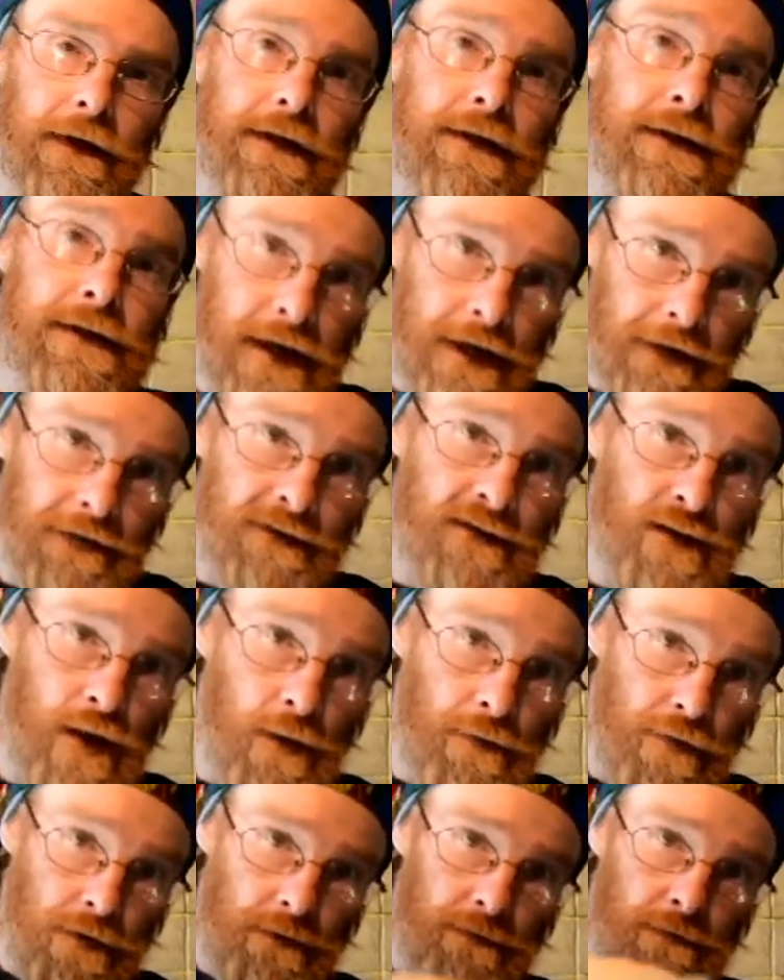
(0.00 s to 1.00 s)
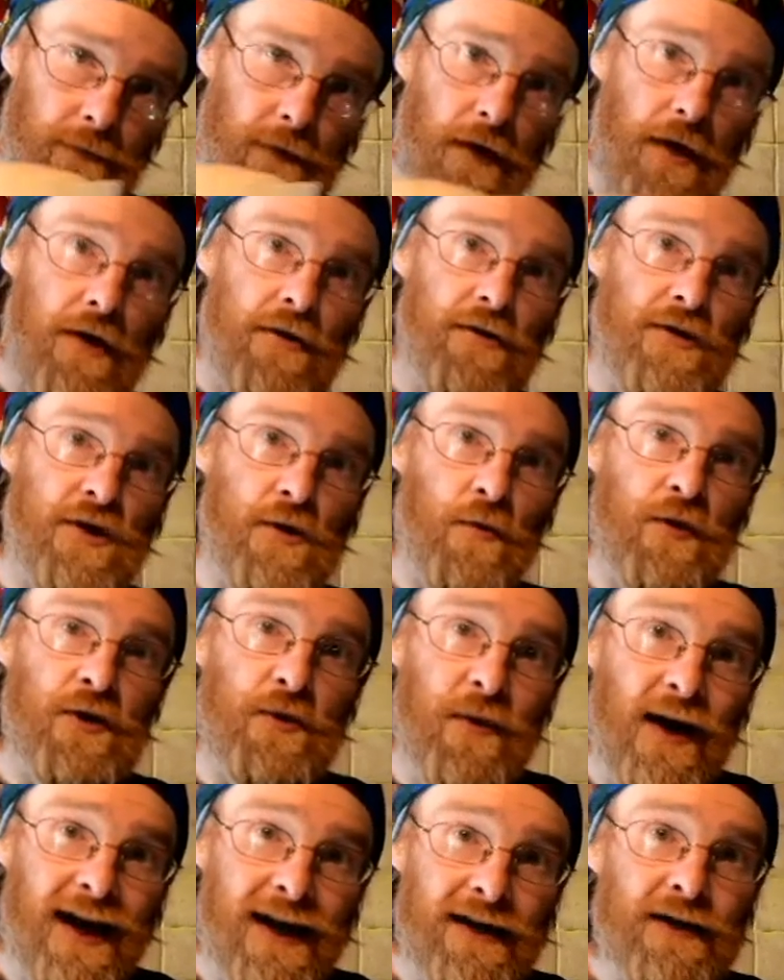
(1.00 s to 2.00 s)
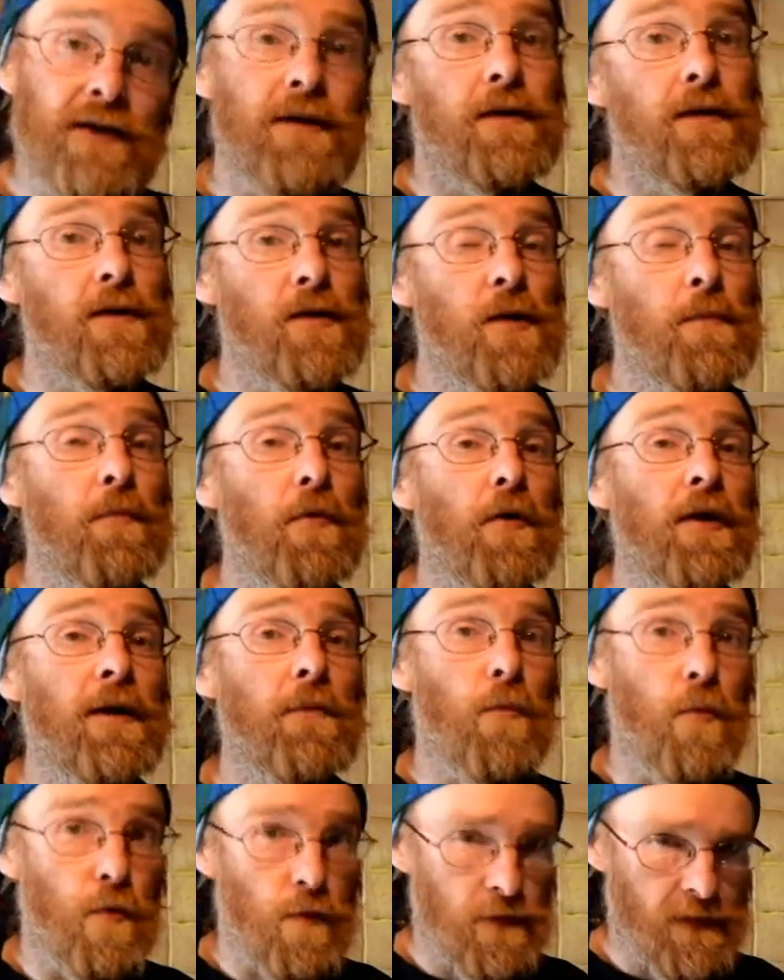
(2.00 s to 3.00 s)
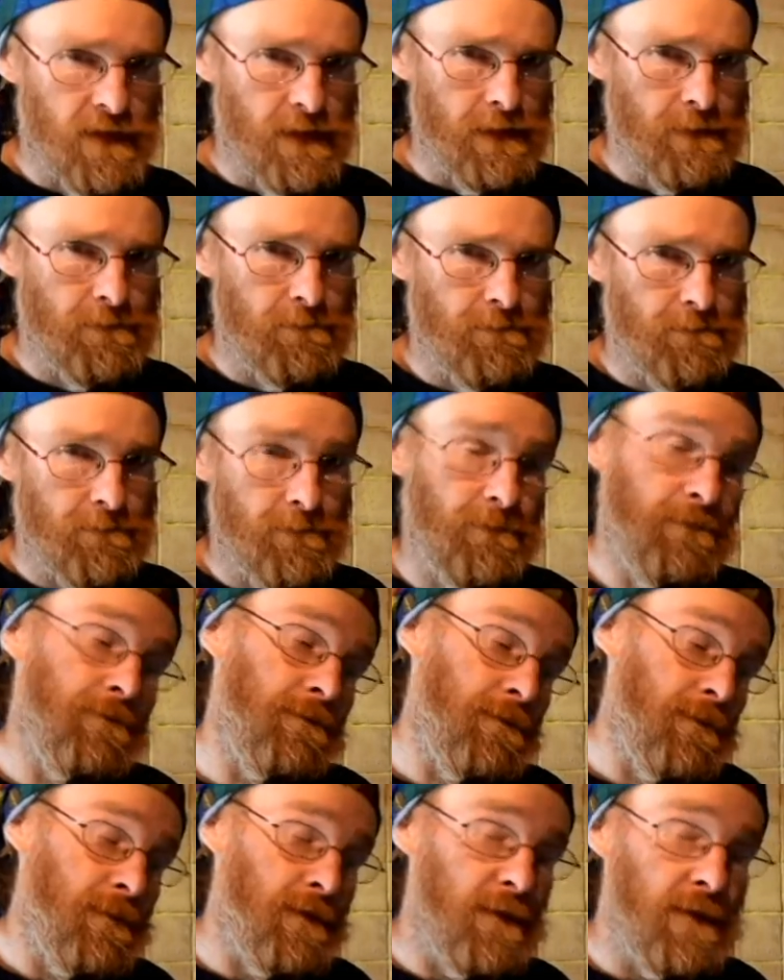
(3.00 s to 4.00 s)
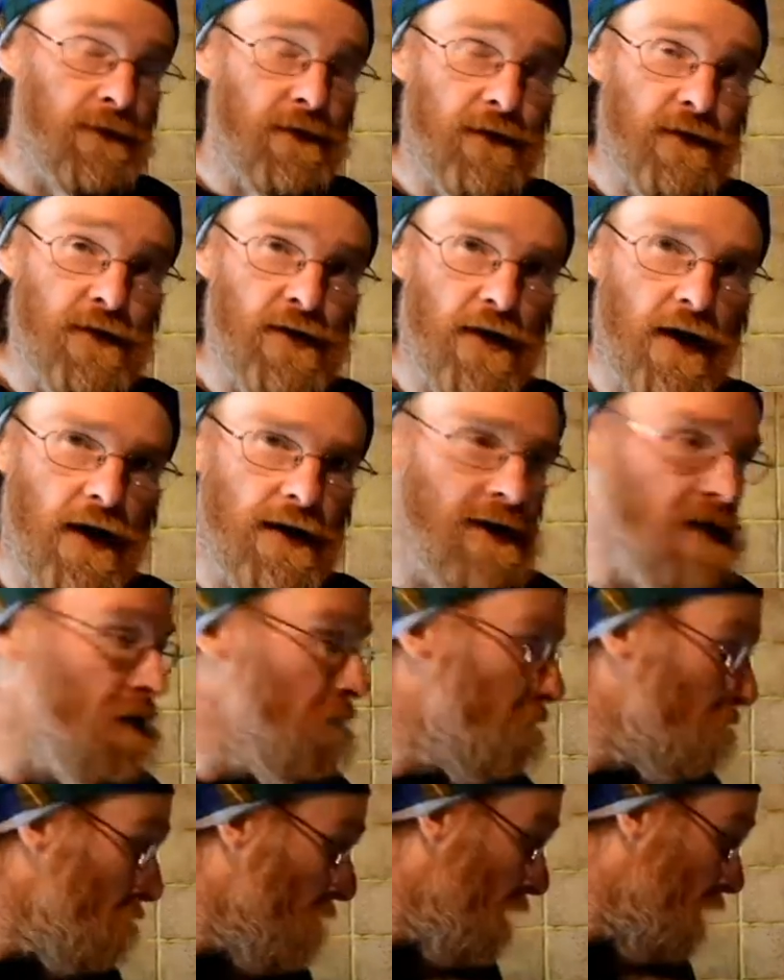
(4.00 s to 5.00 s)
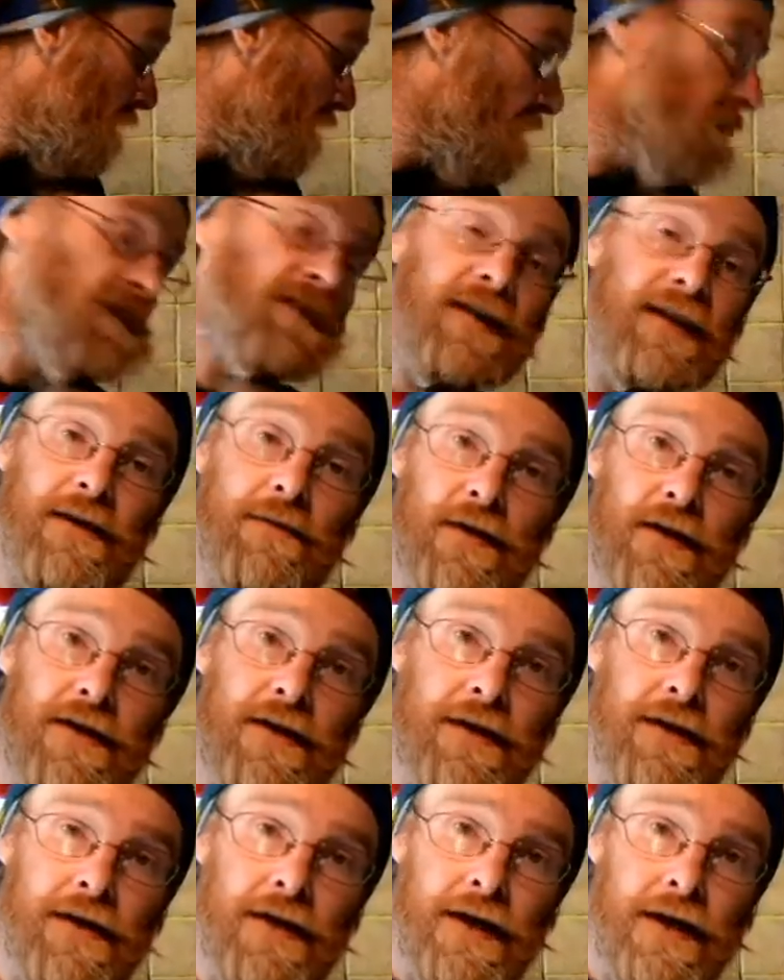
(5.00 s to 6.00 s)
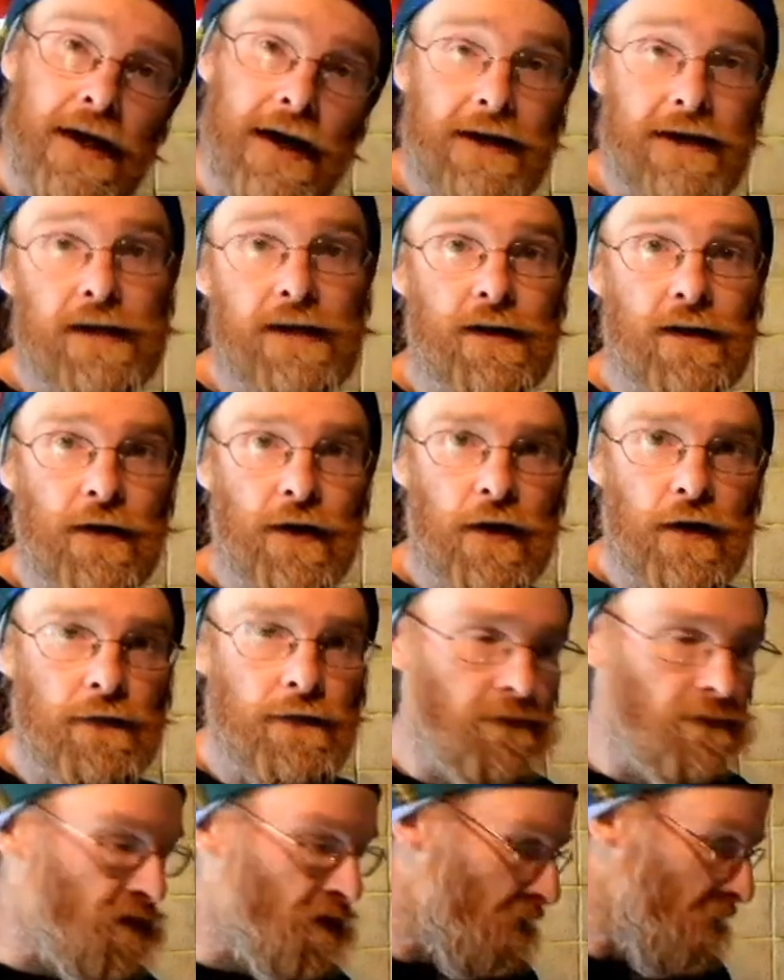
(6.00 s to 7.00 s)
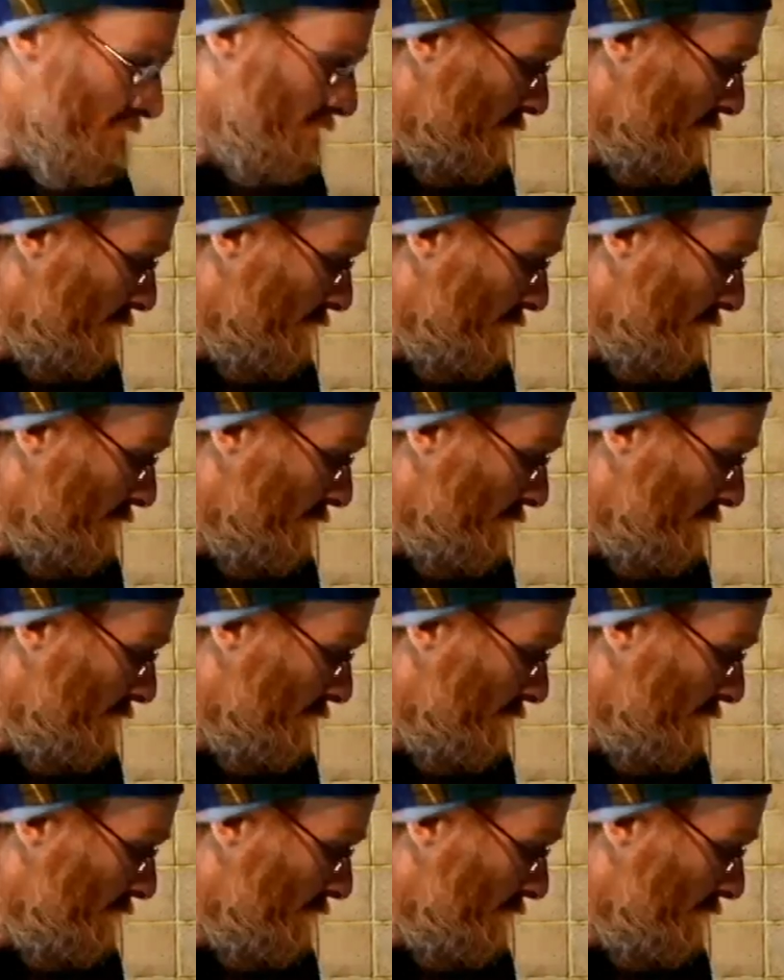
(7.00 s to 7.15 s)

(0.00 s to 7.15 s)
Next up, you want to add your boiling water to your honey and your cinnamon and your cloves,